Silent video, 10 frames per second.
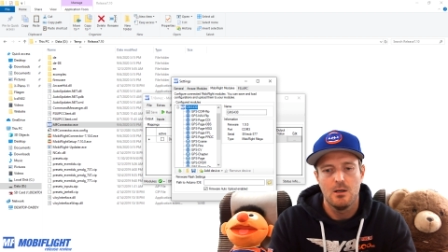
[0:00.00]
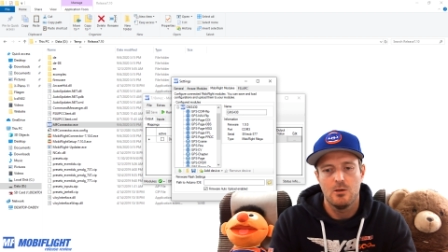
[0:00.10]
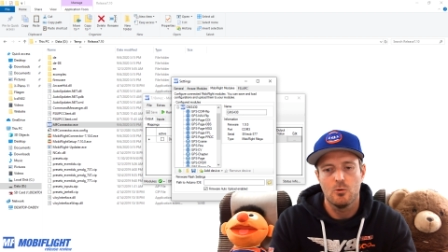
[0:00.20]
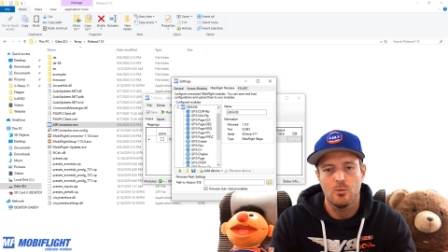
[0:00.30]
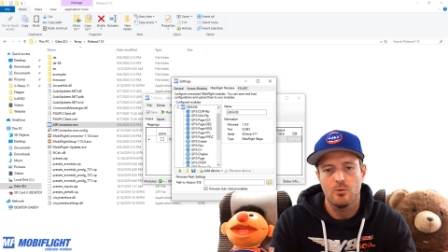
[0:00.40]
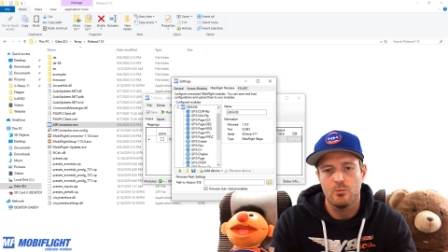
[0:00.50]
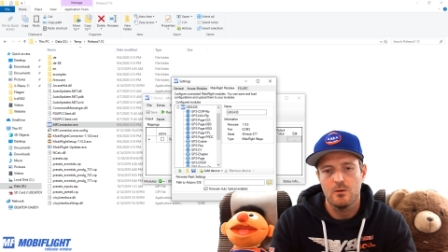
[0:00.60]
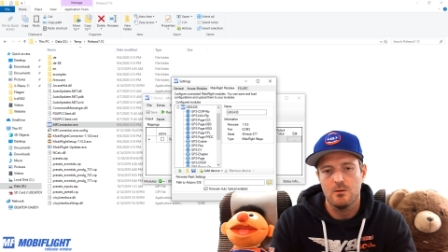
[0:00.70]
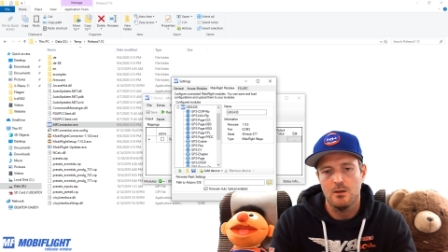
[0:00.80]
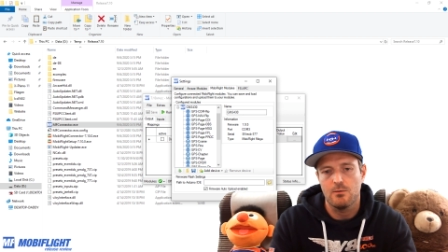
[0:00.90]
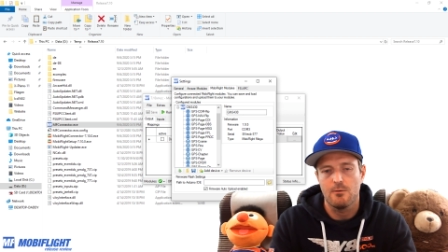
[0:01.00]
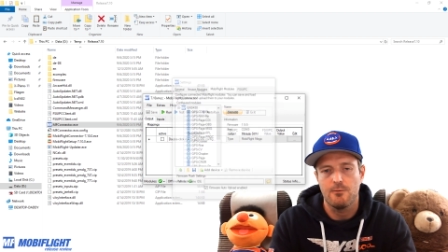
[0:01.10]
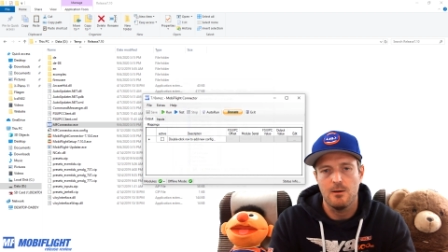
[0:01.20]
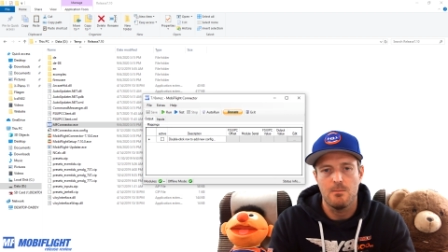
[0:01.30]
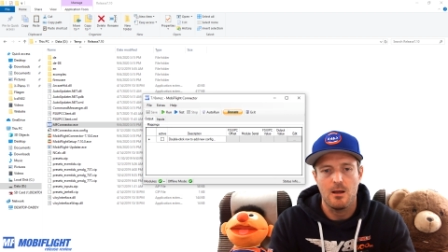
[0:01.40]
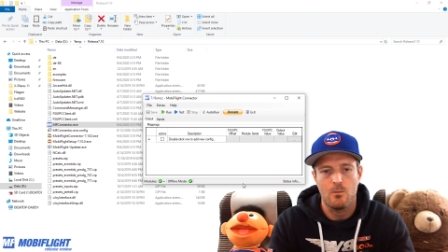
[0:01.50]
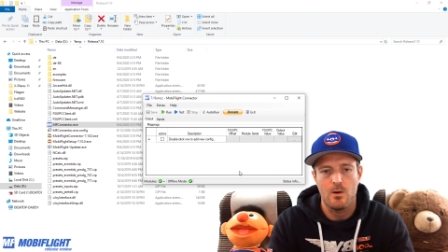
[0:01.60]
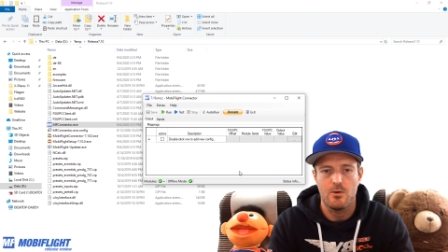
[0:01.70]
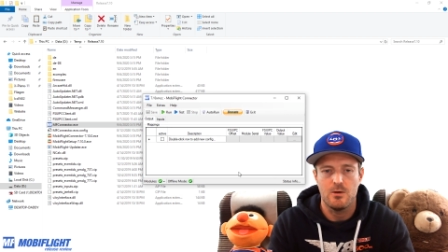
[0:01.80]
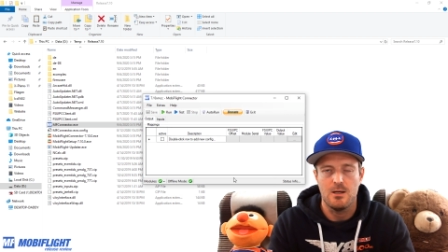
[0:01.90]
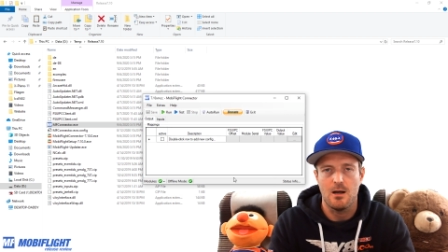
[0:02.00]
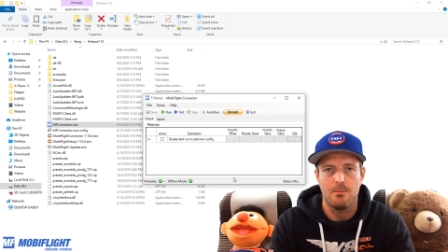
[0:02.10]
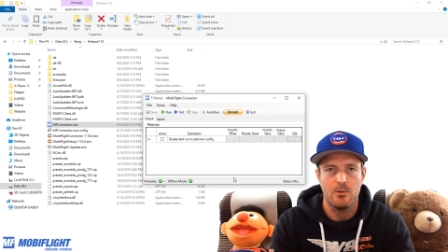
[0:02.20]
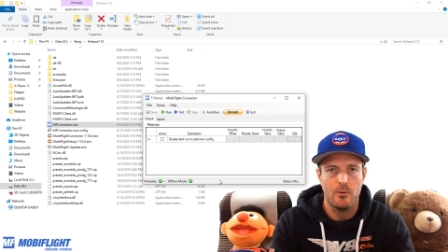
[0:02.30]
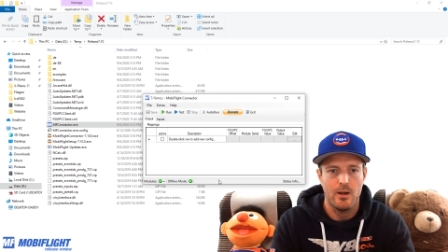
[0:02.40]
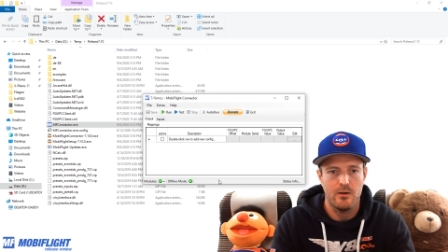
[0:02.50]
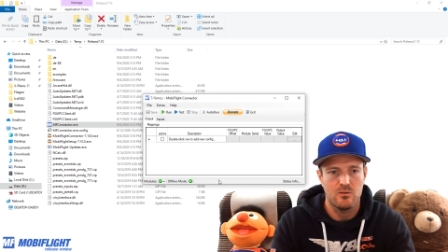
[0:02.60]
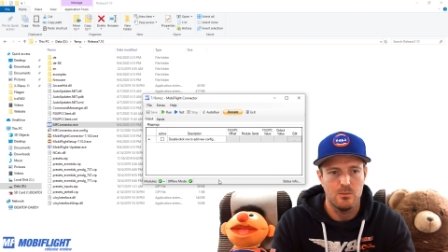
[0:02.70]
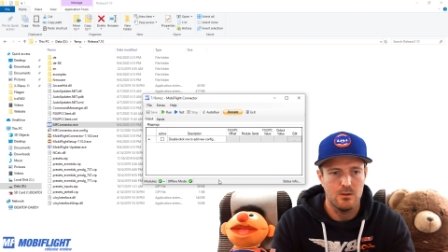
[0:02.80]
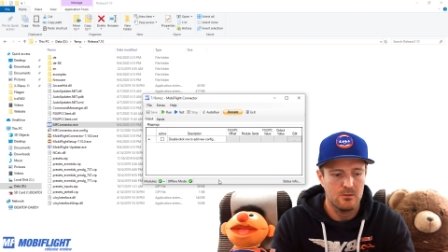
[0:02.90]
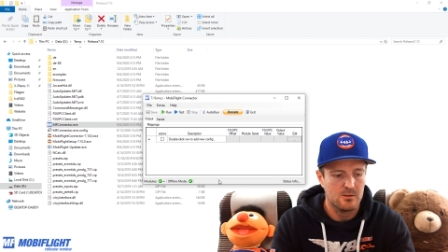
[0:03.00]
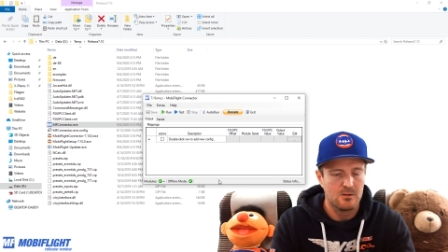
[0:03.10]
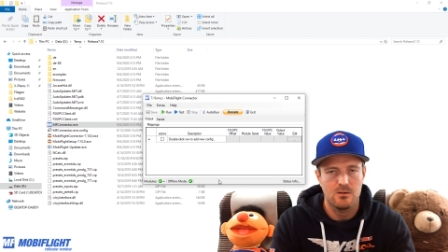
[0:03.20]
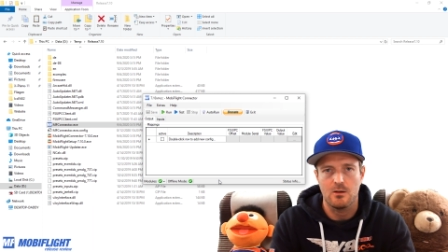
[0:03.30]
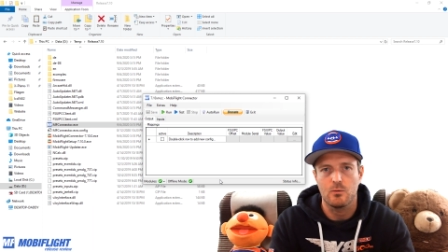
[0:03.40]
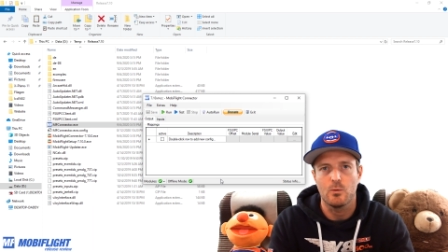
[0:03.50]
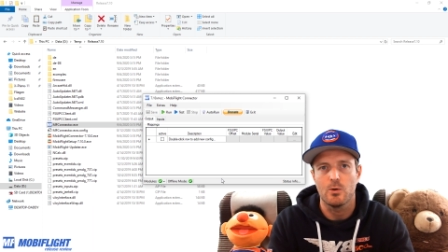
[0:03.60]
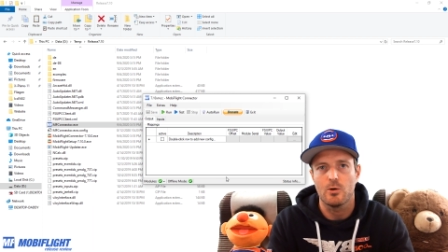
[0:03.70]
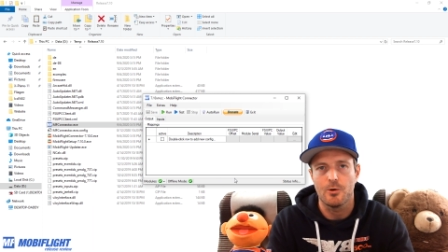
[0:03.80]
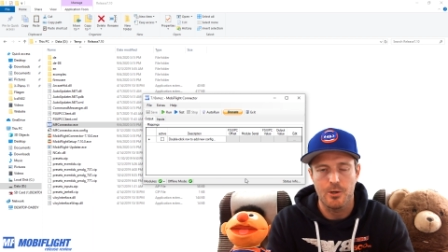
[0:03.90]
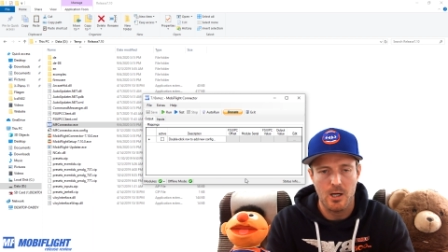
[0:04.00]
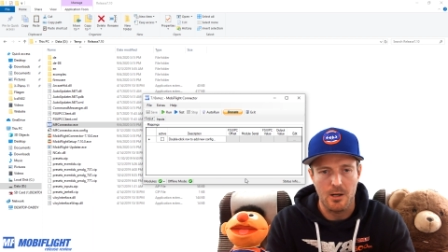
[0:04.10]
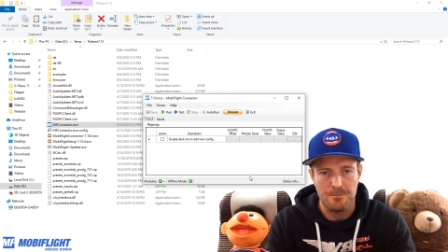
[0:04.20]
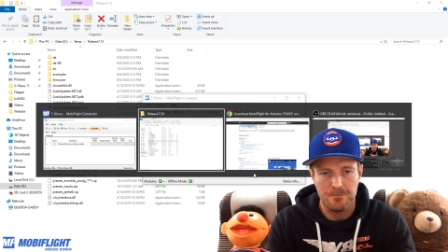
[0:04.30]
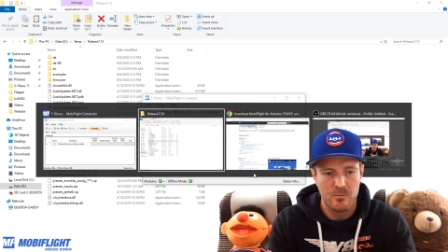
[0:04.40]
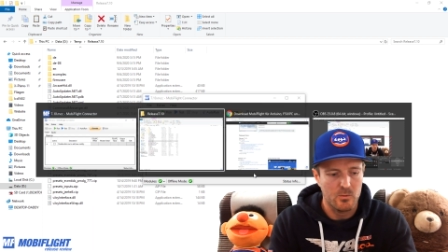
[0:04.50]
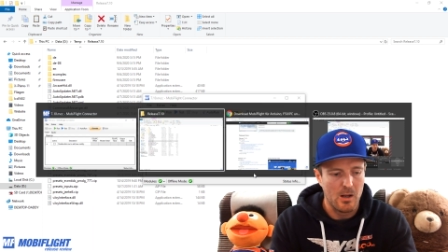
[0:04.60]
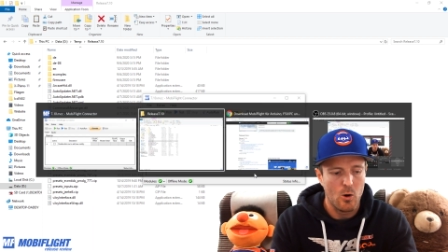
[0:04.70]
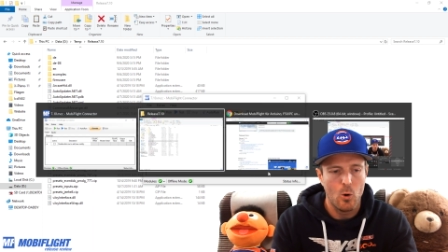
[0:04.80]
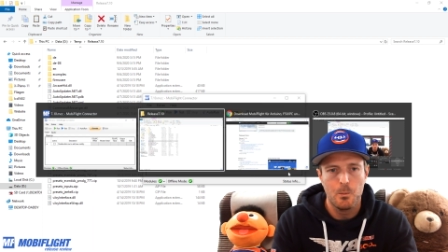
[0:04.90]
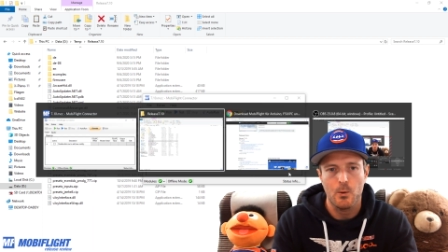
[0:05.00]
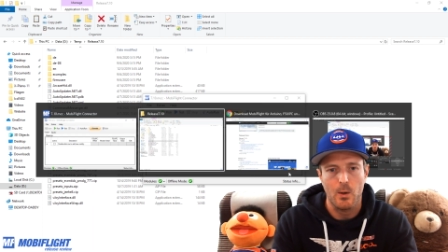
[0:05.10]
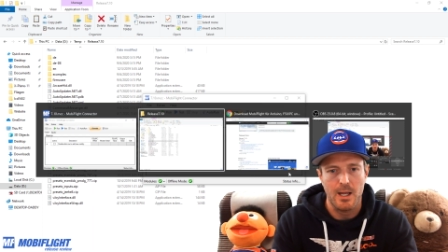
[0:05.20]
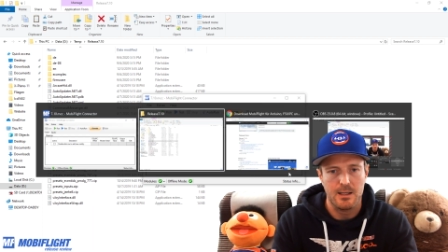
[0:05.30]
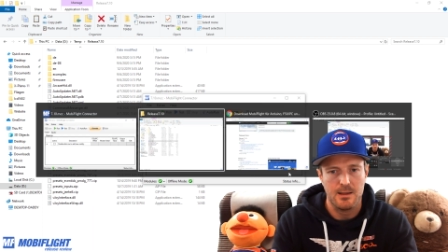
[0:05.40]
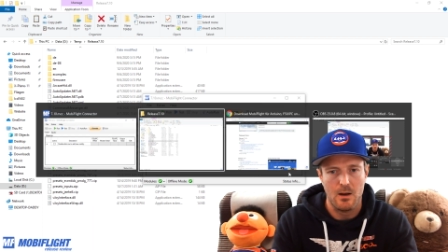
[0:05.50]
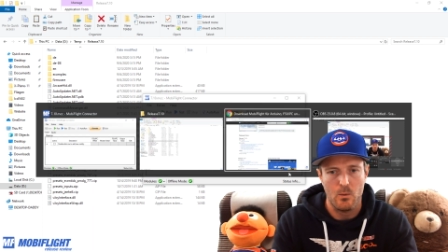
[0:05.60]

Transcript: you will receive the feedback whether the upload has been successful or not. So I hope you like that